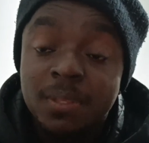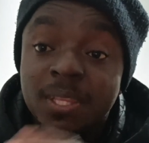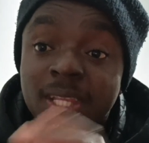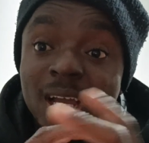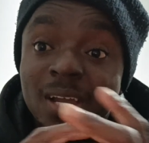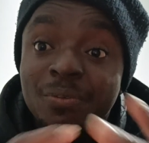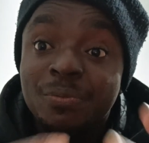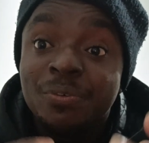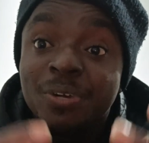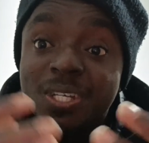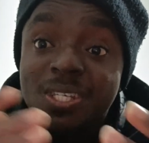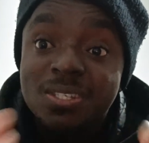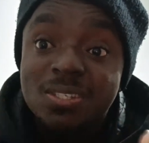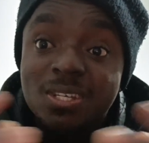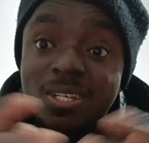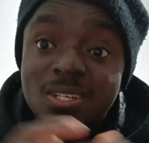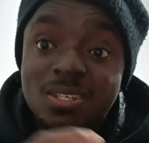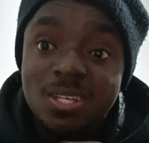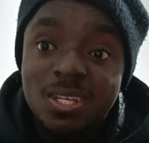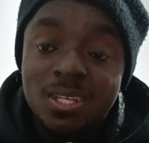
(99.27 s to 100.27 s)

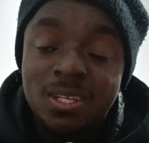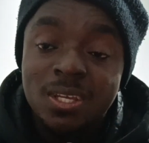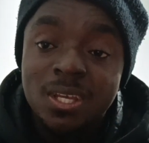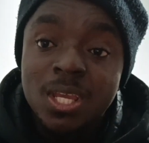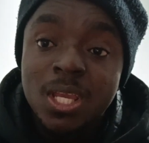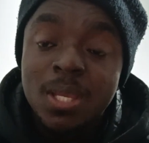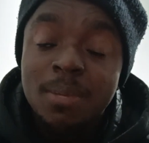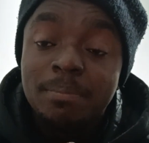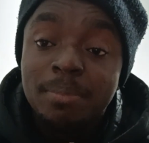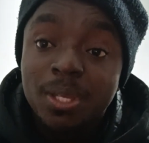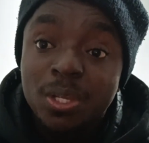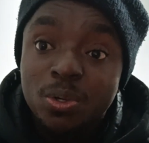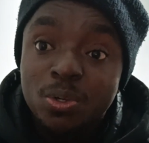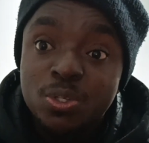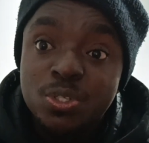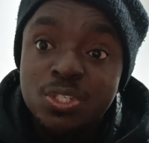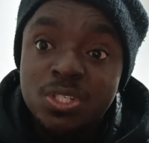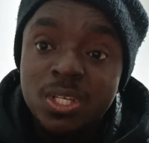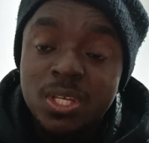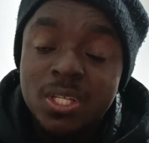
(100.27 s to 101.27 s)
devastated,
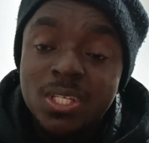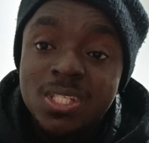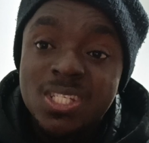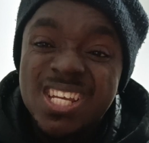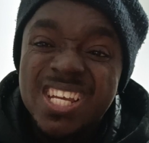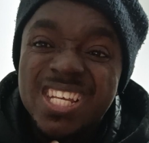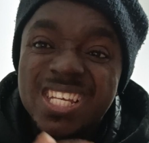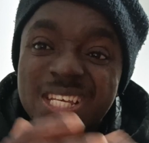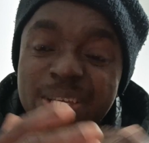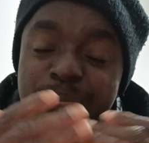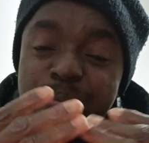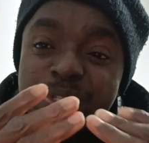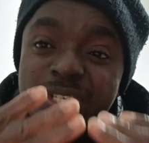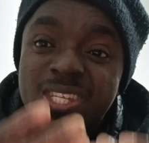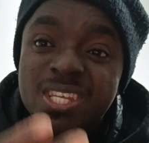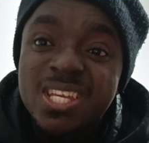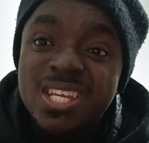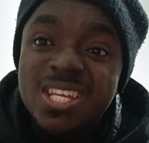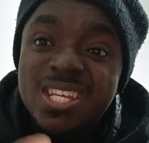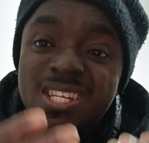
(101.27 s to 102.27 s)
because they keep
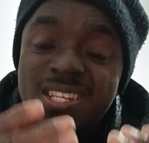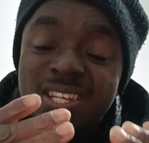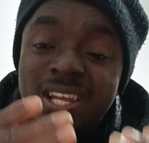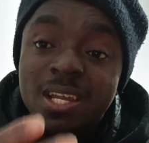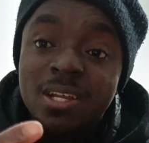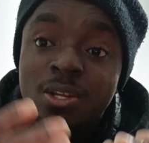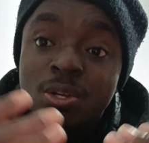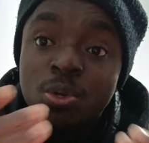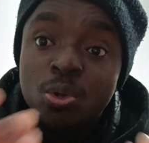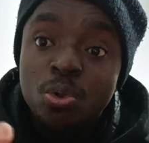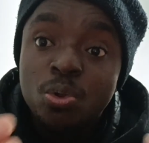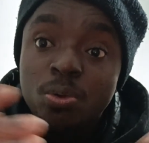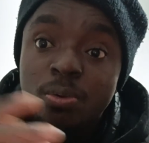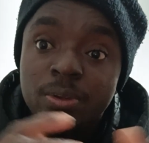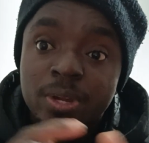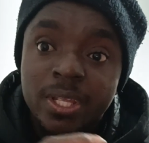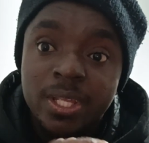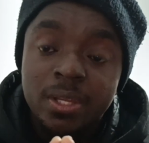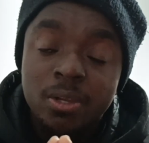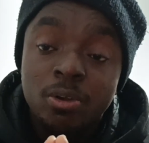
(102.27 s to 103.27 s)
seeing the
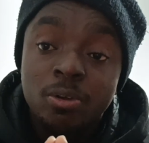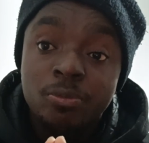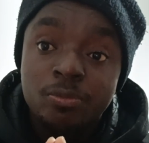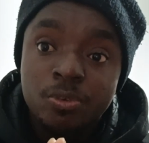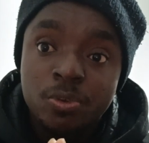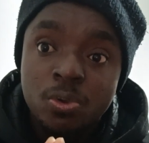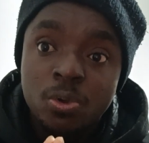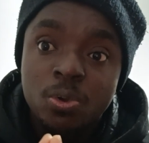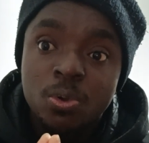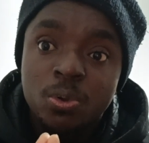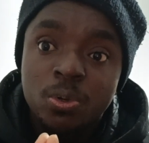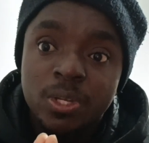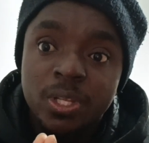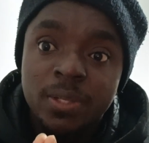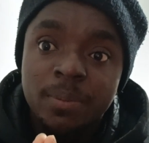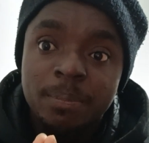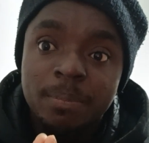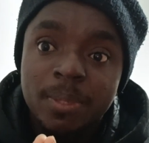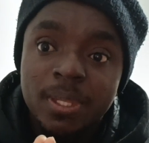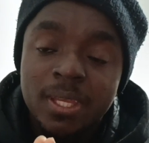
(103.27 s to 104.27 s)
glory of God.
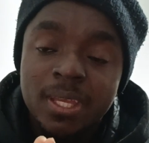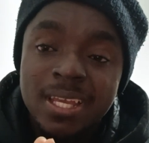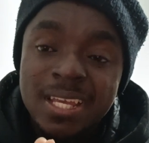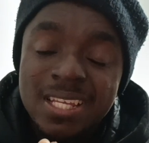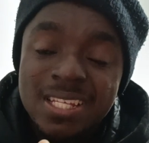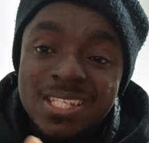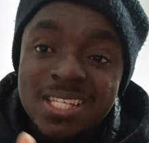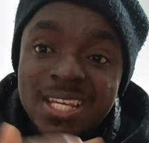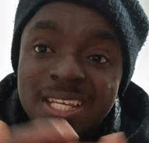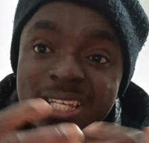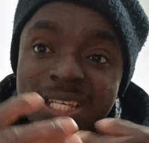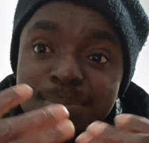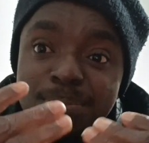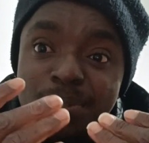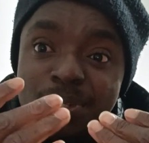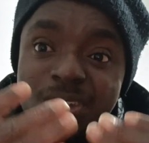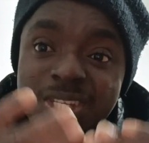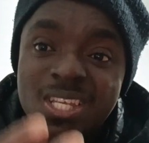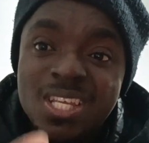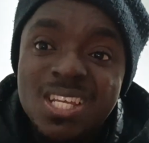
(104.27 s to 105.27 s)
They keep
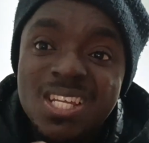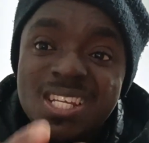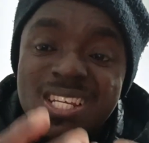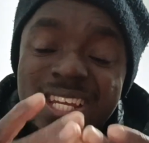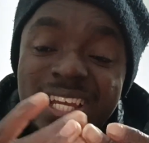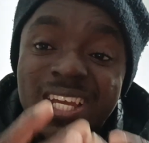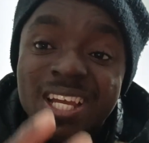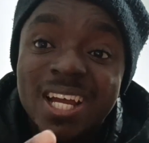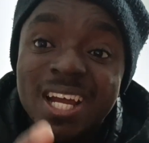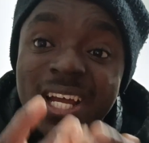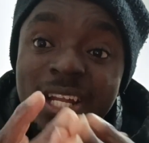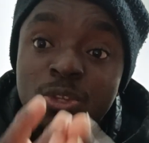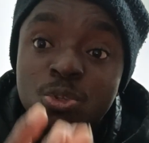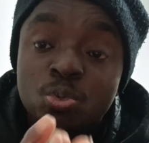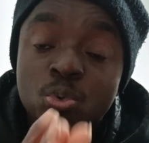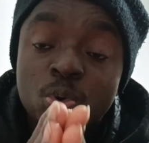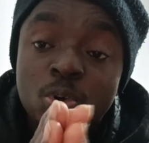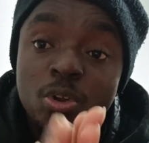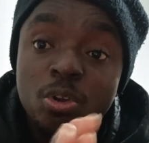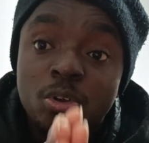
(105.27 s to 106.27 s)
seeing the
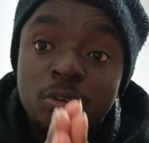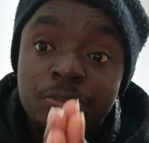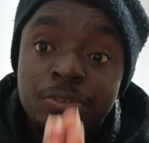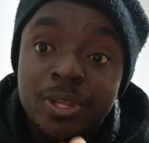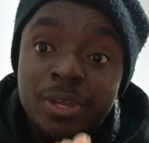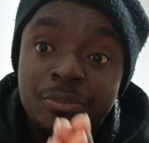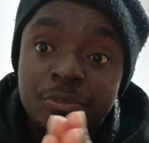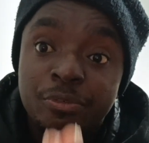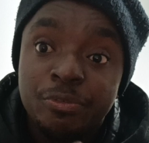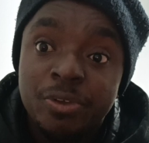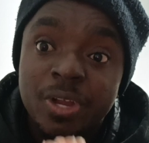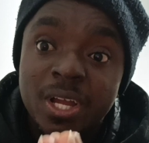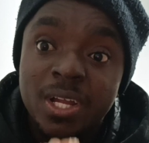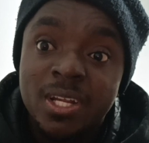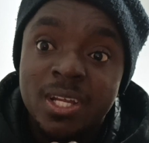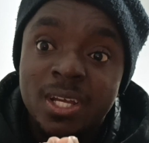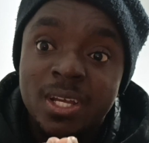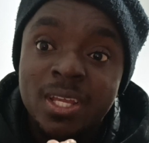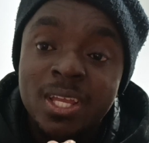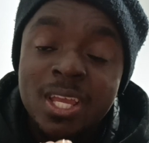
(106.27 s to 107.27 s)
handwork of the
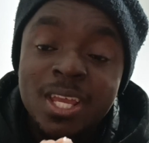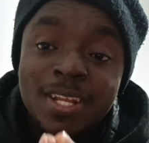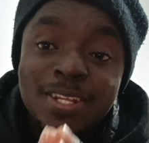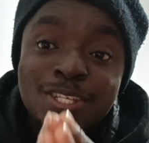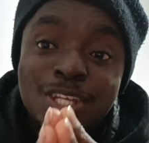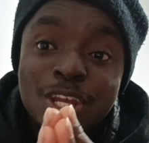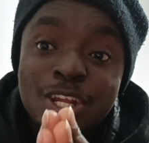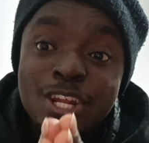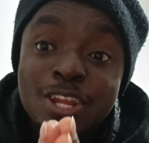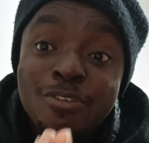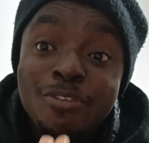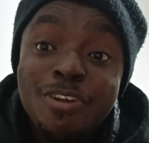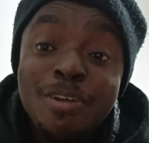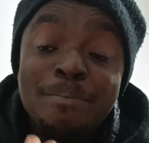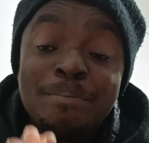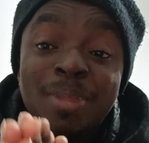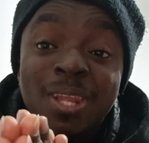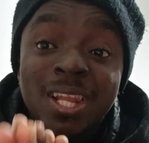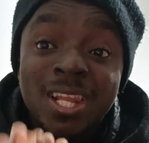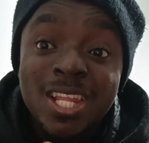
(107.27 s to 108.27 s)
Father. They
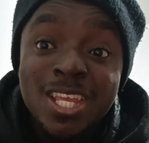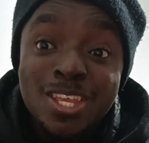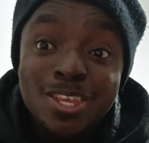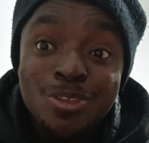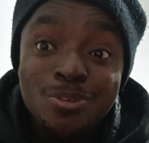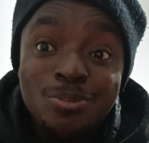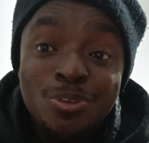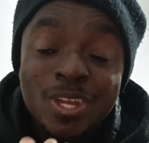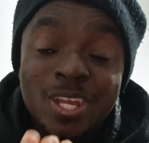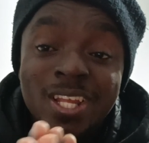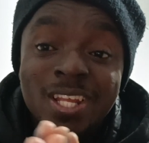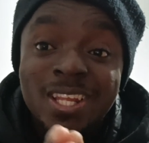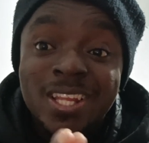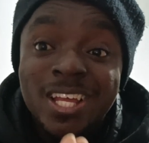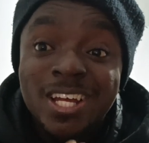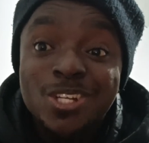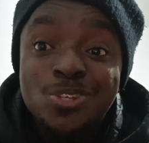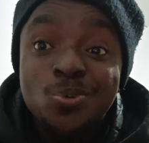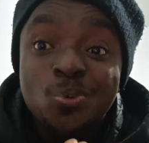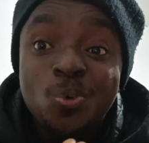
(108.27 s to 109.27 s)
never believe
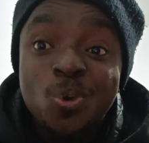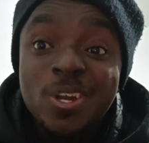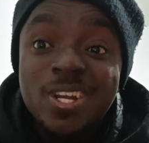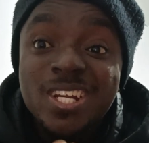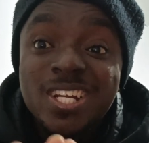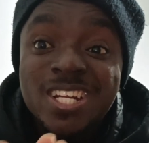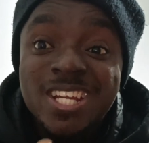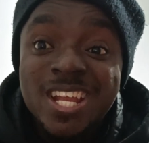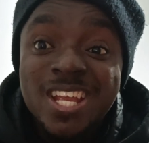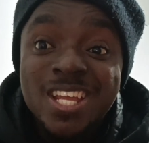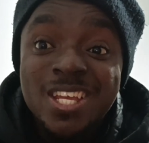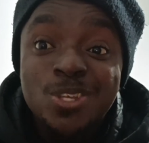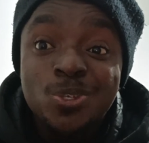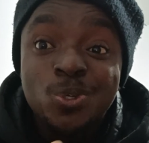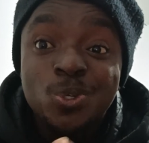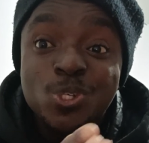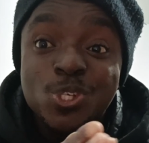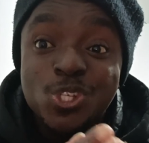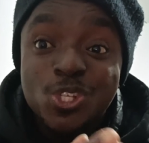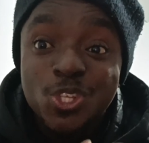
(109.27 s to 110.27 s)
that one day
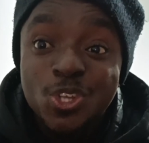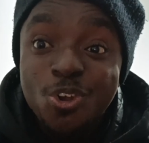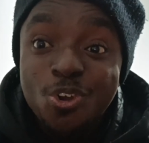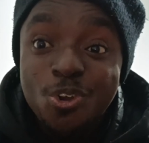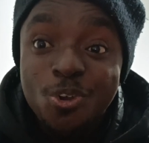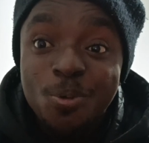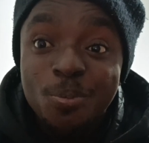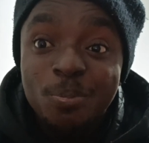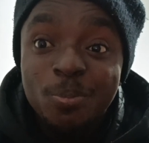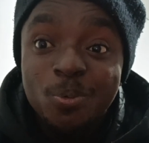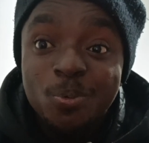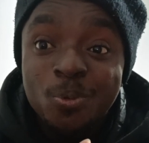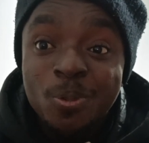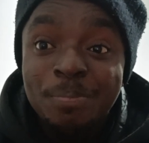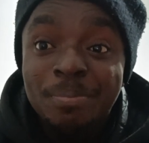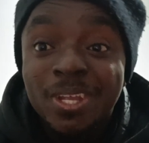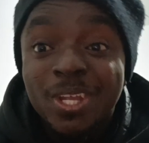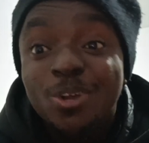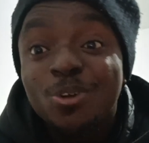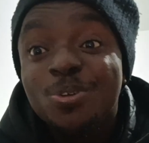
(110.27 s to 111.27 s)
your storm
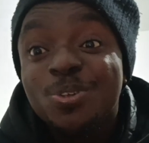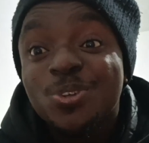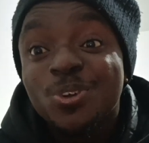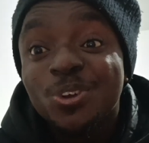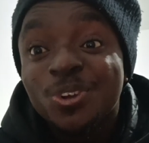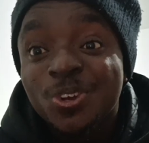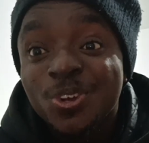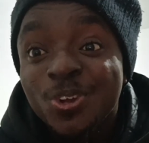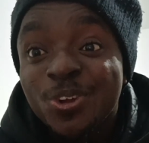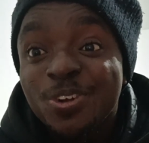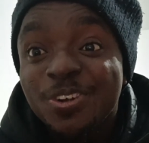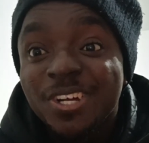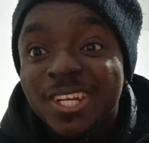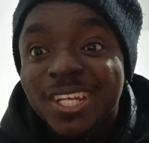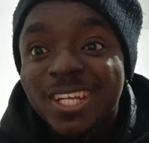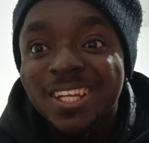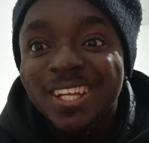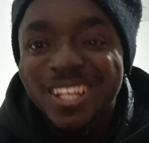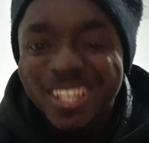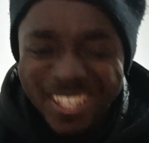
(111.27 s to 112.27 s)
will become your
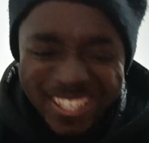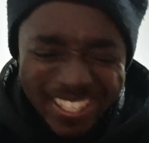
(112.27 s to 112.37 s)
glory.